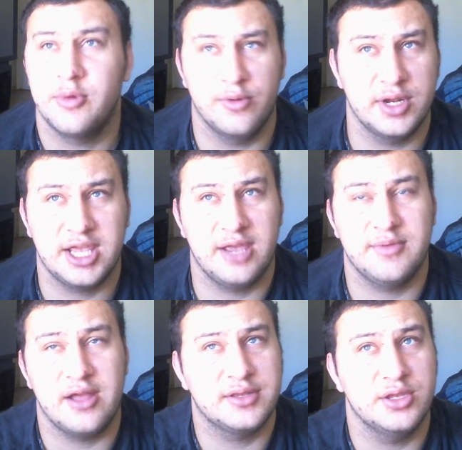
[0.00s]
but when it came
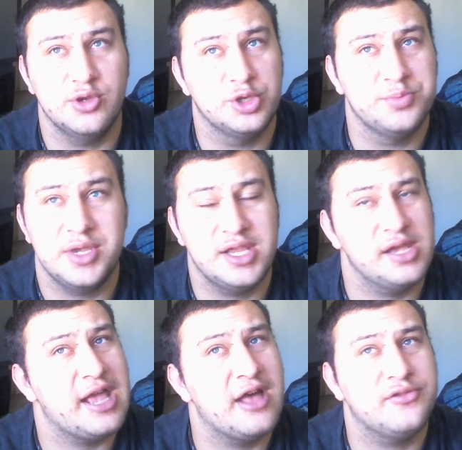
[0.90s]
down to news
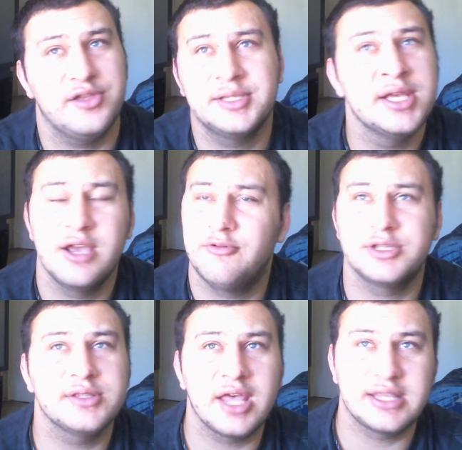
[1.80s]
media and outlets, it
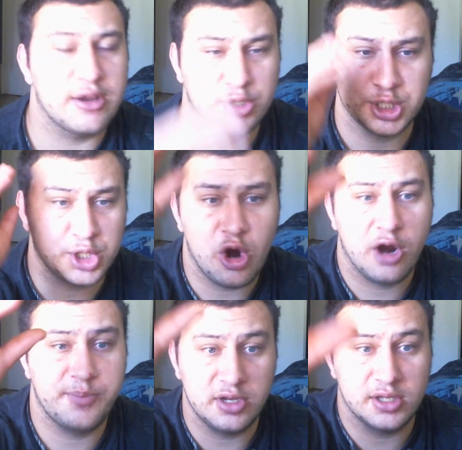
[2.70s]
wasn't like they were just
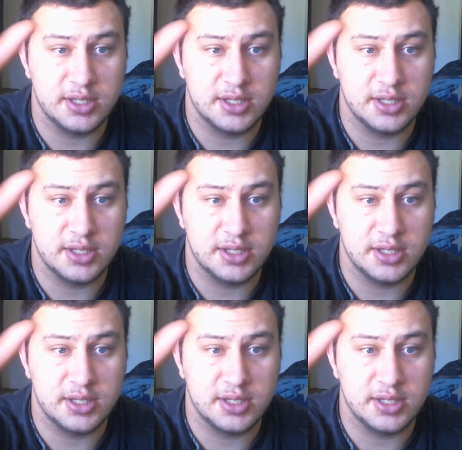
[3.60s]
harping on